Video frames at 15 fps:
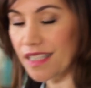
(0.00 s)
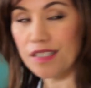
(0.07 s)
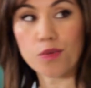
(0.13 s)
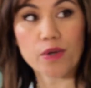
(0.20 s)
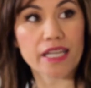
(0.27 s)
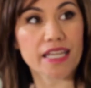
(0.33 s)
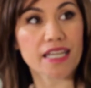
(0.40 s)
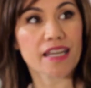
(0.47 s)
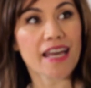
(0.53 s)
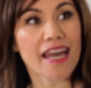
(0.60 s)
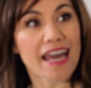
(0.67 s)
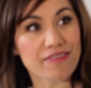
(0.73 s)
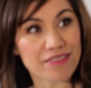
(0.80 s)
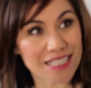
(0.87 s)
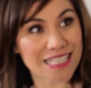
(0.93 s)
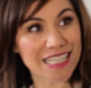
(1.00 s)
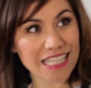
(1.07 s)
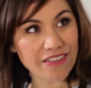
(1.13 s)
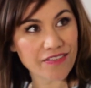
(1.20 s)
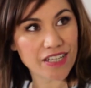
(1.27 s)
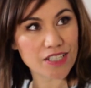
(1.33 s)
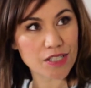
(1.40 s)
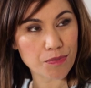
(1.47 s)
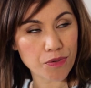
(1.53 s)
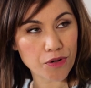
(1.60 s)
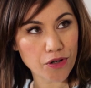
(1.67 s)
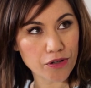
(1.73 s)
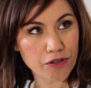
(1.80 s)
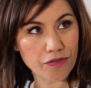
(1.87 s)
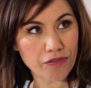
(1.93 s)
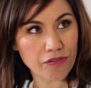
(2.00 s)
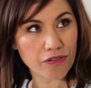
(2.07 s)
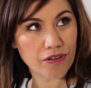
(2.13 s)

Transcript: So we have to leave it to proof.